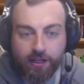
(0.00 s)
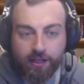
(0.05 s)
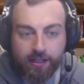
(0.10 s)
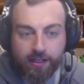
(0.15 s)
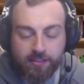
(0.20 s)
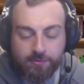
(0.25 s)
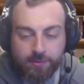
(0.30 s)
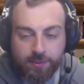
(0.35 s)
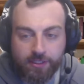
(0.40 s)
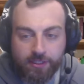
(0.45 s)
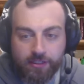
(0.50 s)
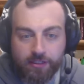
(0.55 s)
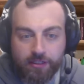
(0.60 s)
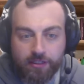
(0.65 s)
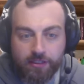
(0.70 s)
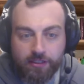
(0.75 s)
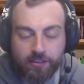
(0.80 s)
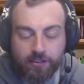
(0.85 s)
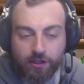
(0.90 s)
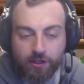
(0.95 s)
It's been,
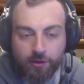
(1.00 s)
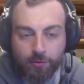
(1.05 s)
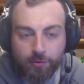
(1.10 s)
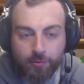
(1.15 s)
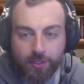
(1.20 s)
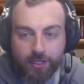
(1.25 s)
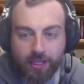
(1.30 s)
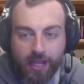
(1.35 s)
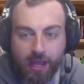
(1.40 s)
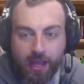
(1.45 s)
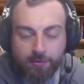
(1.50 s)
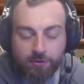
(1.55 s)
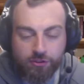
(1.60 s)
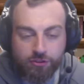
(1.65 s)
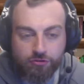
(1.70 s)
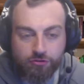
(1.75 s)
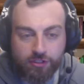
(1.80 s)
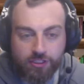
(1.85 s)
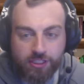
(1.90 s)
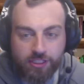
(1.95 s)
you know, being able to
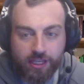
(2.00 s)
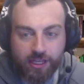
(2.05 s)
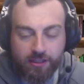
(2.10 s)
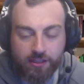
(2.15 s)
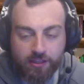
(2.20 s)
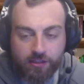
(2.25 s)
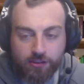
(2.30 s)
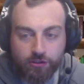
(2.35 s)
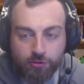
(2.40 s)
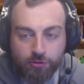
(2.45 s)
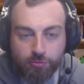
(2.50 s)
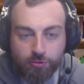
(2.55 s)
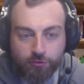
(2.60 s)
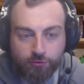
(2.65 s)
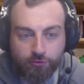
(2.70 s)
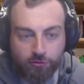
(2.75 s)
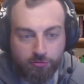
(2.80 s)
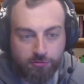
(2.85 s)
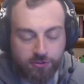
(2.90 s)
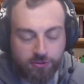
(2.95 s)
string together good
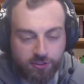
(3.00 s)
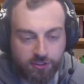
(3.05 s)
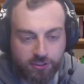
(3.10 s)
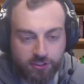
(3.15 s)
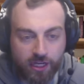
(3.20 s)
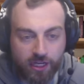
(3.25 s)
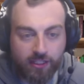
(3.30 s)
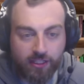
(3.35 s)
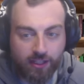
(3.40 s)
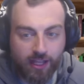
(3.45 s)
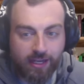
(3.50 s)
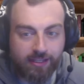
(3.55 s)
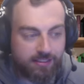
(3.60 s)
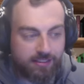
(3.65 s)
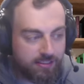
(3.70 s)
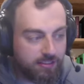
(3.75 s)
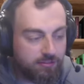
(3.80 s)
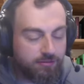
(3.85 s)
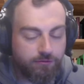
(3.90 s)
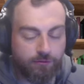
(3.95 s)
performances. So I'd like to
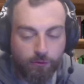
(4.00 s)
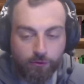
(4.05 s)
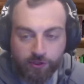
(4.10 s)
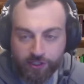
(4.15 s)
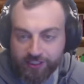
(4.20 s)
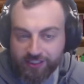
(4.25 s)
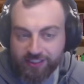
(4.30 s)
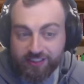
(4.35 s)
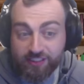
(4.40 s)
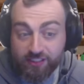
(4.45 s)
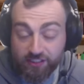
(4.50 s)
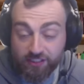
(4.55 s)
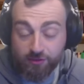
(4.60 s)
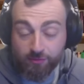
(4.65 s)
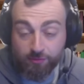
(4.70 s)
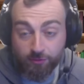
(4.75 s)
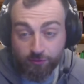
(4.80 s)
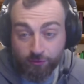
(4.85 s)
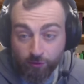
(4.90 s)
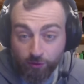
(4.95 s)
see four consistent
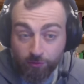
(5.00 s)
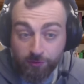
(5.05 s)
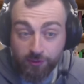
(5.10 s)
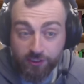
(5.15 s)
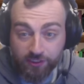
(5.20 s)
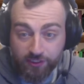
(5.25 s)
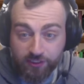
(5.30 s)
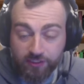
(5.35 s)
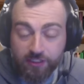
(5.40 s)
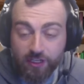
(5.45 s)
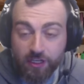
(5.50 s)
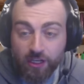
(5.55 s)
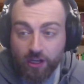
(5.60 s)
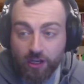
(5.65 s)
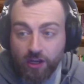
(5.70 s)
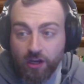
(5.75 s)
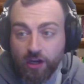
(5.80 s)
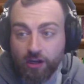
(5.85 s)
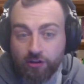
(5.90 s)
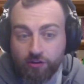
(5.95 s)
performances
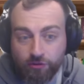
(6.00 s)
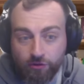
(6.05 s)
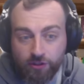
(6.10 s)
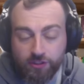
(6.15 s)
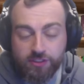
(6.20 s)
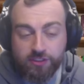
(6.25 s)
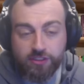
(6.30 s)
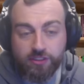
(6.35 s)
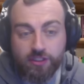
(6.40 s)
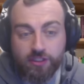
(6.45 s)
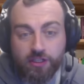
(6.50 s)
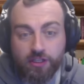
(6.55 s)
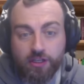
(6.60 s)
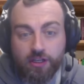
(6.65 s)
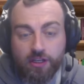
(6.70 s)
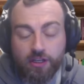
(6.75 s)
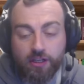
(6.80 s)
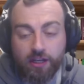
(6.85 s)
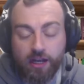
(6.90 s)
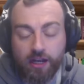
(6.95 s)
across
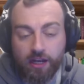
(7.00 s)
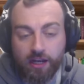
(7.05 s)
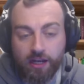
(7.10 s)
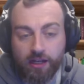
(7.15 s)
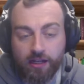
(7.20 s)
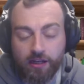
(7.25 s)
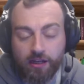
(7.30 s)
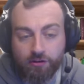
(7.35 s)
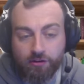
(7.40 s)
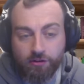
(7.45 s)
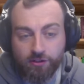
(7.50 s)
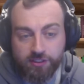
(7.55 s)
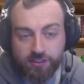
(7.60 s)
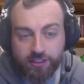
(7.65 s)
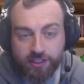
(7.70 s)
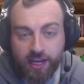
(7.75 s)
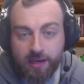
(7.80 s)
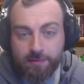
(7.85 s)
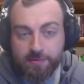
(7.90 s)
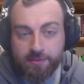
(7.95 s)
uh, across the
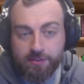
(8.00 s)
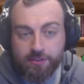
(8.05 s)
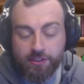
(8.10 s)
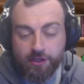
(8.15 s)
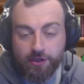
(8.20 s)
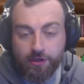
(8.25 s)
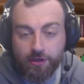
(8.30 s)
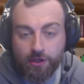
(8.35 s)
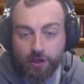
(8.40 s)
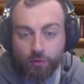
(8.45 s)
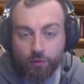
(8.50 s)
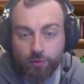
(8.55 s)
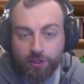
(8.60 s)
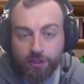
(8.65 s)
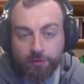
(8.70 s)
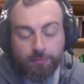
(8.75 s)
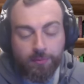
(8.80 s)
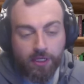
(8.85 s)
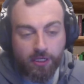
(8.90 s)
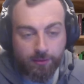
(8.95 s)
games, you know, with a
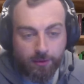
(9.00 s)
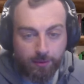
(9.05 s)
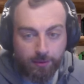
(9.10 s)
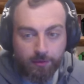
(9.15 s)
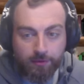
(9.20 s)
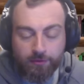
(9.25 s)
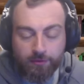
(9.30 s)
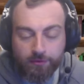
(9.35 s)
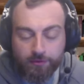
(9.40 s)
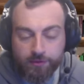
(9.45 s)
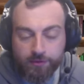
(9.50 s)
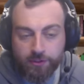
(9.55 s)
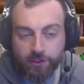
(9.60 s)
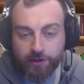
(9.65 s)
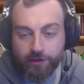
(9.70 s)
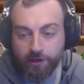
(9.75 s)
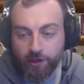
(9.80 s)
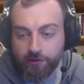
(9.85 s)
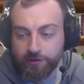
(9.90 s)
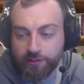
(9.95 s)
minimum of
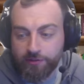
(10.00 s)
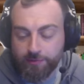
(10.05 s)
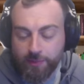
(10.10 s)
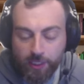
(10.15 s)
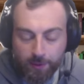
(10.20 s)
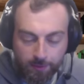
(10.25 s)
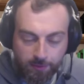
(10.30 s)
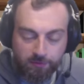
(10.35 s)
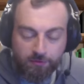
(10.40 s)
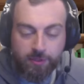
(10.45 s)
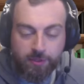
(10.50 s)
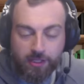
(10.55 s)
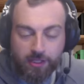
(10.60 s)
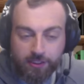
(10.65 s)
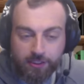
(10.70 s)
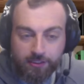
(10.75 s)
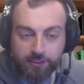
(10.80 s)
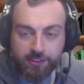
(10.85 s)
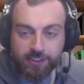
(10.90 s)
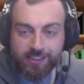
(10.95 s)
turnovers, minimum of
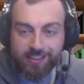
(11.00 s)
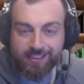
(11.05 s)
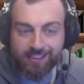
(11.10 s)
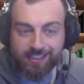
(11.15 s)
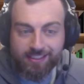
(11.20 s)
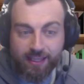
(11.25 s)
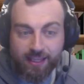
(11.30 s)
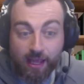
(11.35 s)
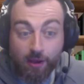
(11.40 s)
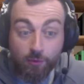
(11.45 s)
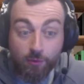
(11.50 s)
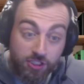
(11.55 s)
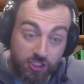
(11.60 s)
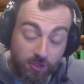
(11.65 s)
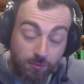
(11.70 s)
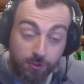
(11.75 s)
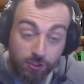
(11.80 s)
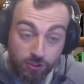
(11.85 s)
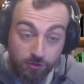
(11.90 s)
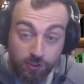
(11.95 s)
penalties, things like that, which they
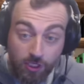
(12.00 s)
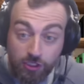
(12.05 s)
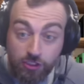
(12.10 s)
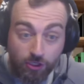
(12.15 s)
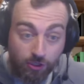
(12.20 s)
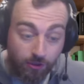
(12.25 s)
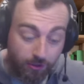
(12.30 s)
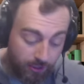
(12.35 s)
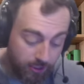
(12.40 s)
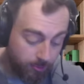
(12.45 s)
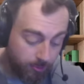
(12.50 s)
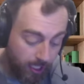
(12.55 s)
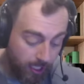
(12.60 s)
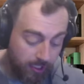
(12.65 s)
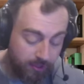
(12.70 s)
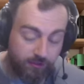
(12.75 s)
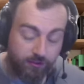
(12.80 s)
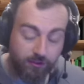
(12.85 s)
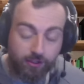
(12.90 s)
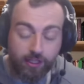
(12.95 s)
wish they showed in the
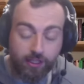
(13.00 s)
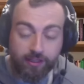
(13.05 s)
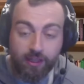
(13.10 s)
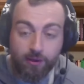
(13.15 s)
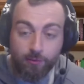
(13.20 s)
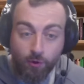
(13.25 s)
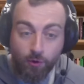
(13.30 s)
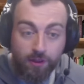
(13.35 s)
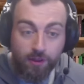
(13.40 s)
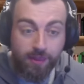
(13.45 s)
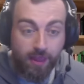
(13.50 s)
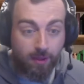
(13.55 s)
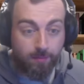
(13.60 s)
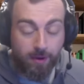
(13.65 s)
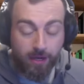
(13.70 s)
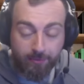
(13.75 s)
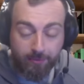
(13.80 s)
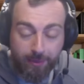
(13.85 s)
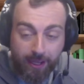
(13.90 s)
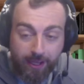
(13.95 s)
Bledisloe. Like there weren't that
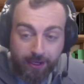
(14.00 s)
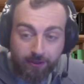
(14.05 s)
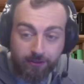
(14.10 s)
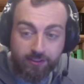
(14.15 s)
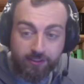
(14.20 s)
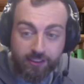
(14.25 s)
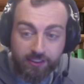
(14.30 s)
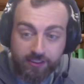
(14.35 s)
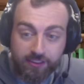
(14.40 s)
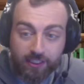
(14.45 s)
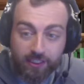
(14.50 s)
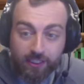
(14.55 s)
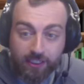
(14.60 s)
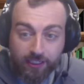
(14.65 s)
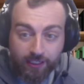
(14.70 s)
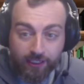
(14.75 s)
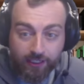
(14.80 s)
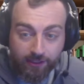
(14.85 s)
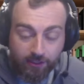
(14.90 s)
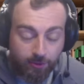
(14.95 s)
many penalties
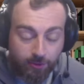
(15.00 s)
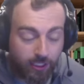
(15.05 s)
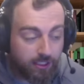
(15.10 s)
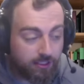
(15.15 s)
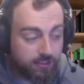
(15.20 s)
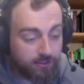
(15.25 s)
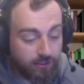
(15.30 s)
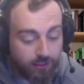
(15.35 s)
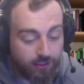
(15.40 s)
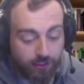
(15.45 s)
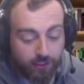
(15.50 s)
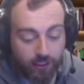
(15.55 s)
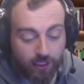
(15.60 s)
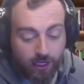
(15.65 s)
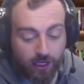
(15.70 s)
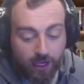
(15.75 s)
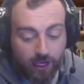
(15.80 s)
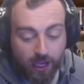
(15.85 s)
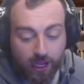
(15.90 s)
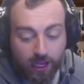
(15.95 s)
in the Bledisloe,
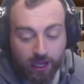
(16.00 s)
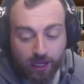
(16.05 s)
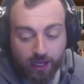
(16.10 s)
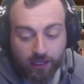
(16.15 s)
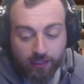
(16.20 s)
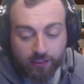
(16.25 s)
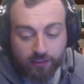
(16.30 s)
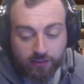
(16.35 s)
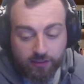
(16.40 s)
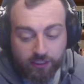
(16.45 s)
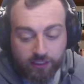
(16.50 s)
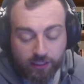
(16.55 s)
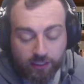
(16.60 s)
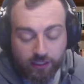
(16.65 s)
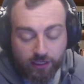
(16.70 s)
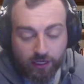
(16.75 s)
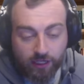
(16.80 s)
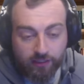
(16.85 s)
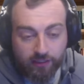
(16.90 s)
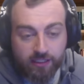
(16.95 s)
uh, so
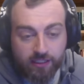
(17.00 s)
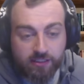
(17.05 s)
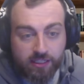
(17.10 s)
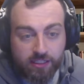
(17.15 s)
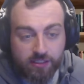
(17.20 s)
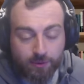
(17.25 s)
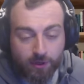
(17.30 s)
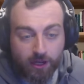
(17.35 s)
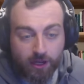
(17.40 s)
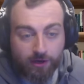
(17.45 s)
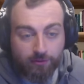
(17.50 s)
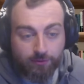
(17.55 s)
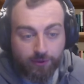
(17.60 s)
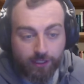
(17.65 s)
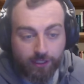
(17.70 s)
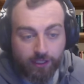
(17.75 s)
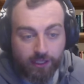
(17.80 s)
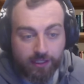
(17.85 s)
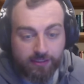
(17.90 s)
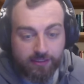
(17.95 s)
that that's what I'd really
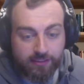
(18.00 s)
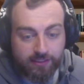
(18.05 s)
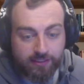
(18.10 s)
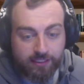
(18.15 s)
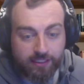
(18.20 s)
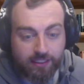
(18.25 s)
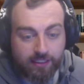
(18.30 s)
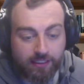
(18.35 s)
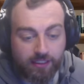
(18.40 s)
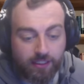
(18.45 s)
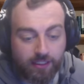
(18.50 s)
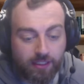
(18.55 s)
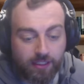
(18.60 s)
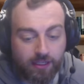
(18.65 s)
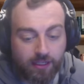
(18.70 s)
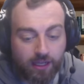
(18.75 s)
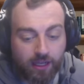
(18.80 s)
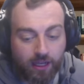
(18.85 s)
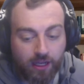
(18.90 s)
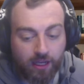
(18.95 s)
like to see
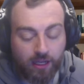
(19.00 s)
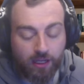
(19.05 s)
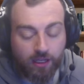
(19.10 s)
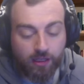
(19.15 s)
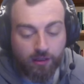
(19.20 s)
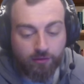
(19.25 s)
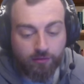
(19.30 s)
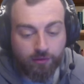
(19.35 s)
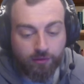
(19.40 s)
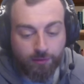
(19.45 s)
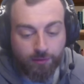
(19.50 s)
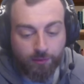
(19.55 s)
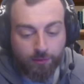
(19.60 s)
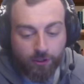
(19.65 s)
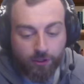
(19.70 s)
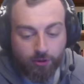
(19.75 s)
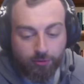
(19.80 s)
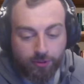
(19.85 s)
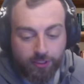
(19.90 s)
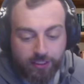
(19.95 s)
uh, from the
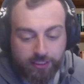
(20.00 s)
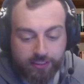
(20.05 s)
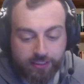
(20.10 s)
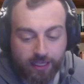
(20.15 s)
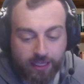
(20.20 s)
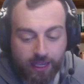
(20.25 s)
Wallabies.